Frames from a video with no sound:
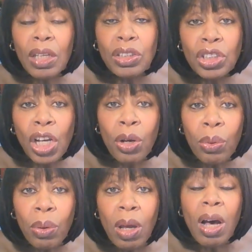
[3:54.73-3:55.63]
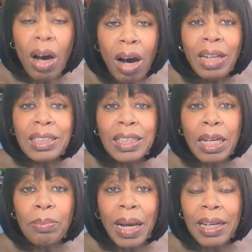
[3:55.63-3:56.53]
So I'll
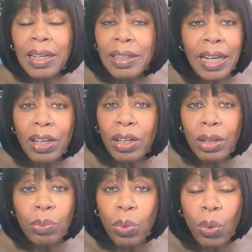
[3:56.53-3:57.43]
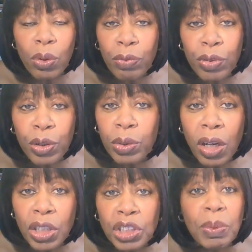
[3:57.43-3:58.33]
step back and let her walk a few
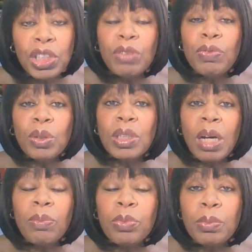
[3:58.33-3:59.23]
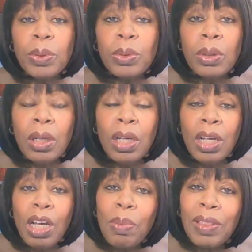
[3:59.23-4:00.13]
yards where she feels comfortable.
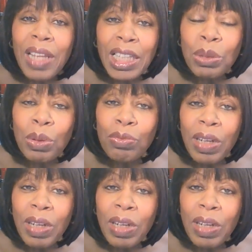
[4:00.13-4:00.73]
But that's what